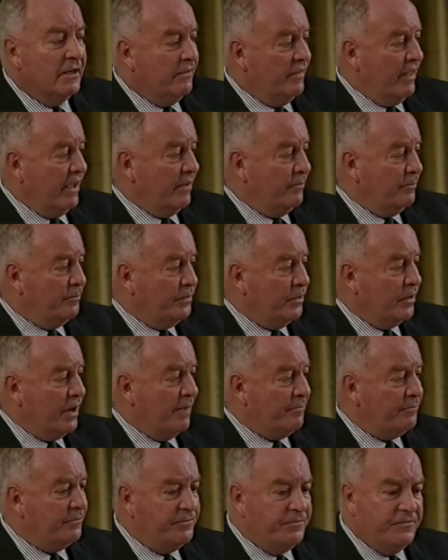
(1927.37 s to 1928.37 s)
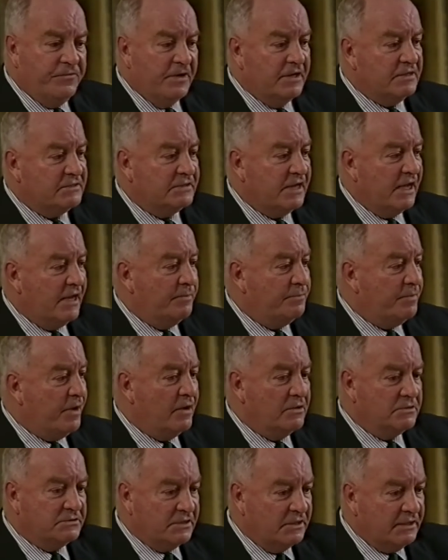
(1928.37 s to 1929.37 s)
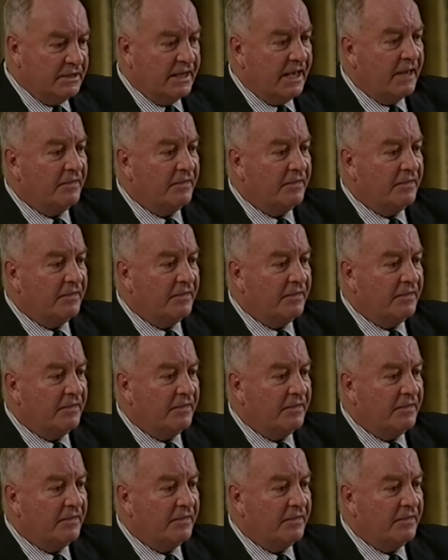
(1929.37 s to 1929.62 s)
They can put up first aid posts and